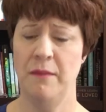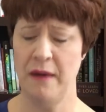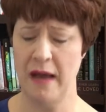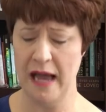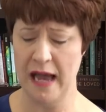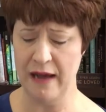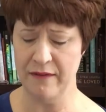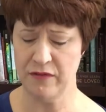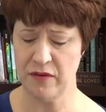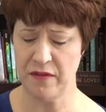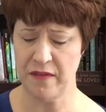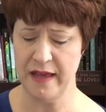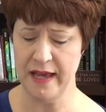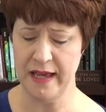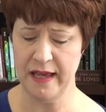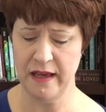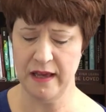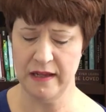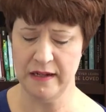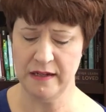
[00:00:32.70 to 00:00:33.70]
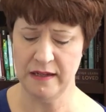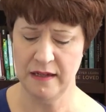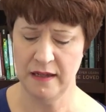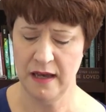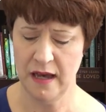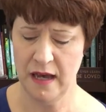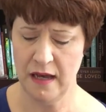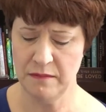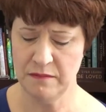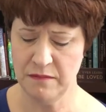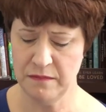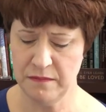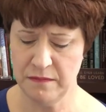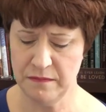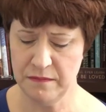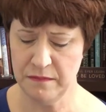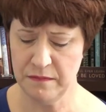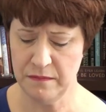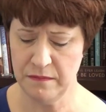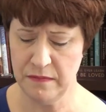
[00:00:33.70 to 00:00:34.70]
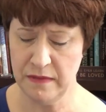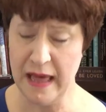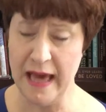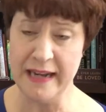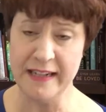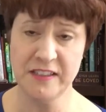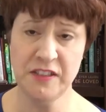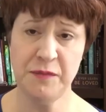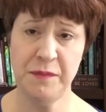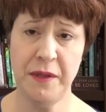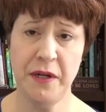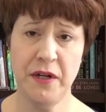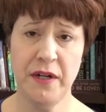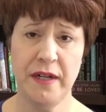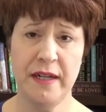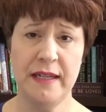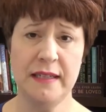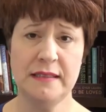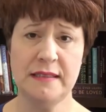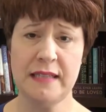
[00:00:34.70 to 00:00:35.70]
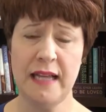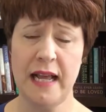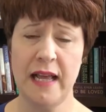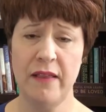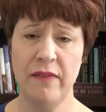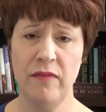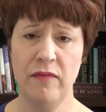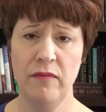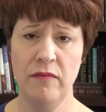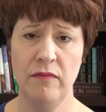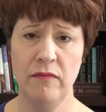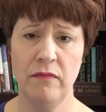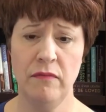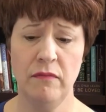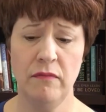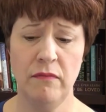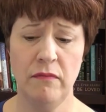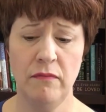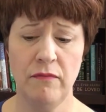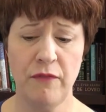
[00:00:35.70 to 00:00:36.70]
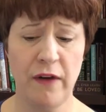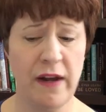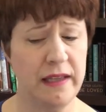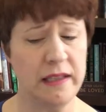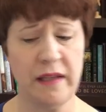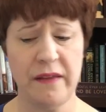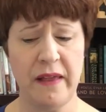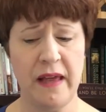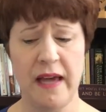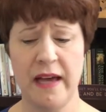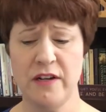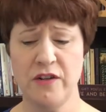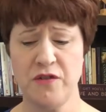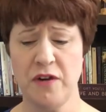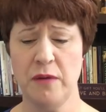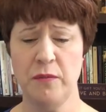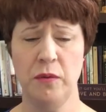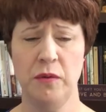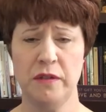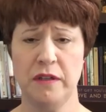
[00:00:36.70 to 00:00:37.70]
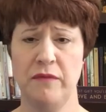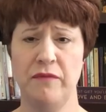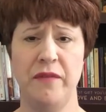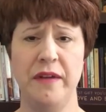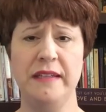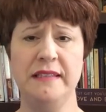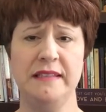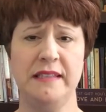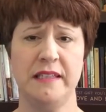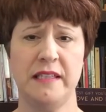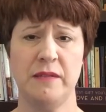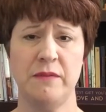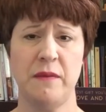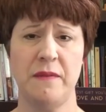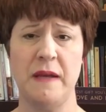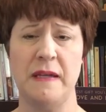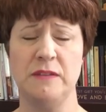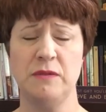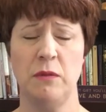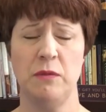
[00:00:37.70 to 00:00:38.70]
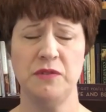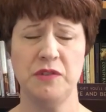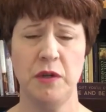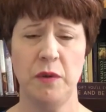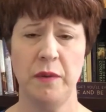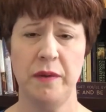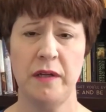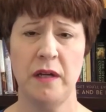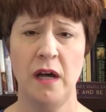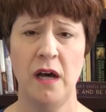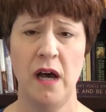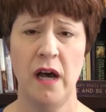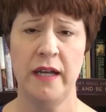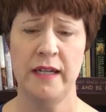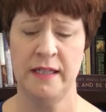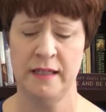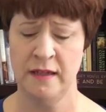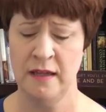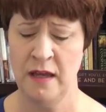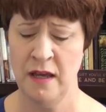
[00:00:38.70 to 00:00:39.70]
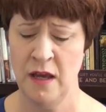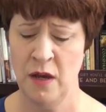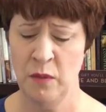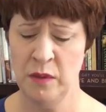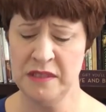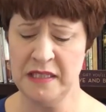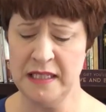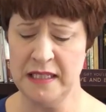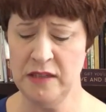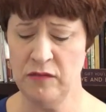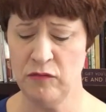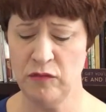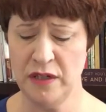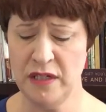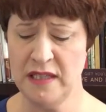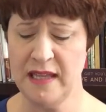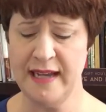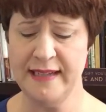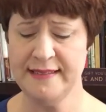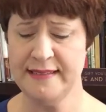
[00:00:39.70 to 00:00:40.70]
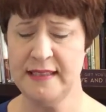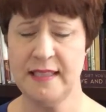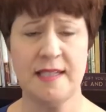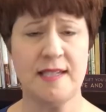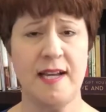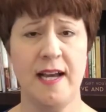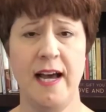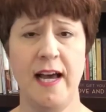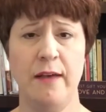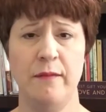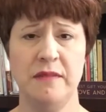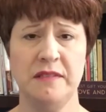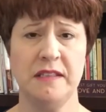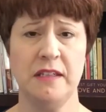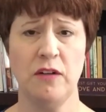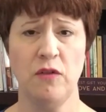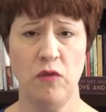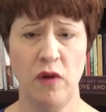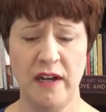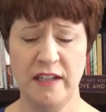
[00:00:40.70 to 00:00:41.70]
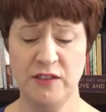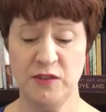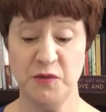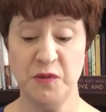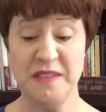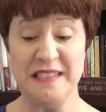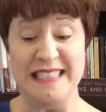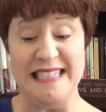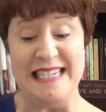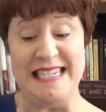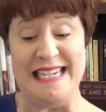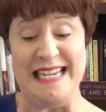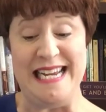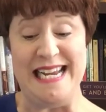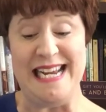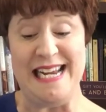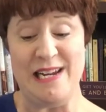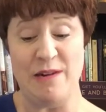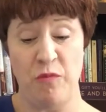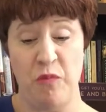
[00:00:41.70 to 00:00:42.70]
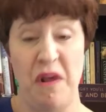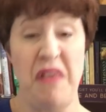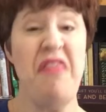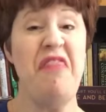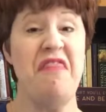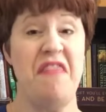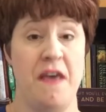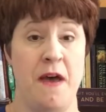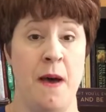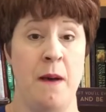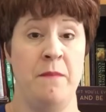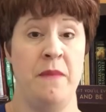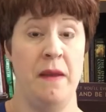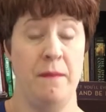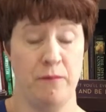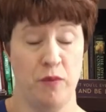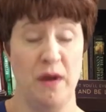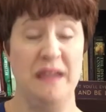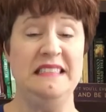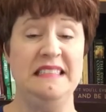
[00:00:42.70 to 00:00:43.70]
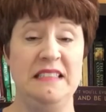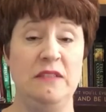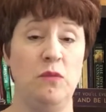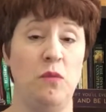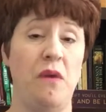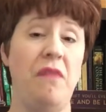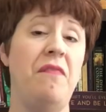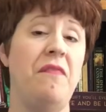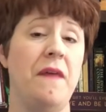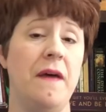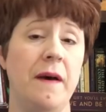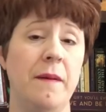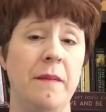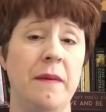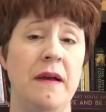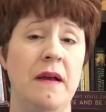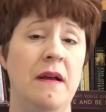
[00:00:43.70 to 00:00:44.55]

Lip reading: after they had that experience. And frankly, they had trouble convincing them that that's what was going on. And what they didn't realize at the time is that Christ was indeed with them, present with them.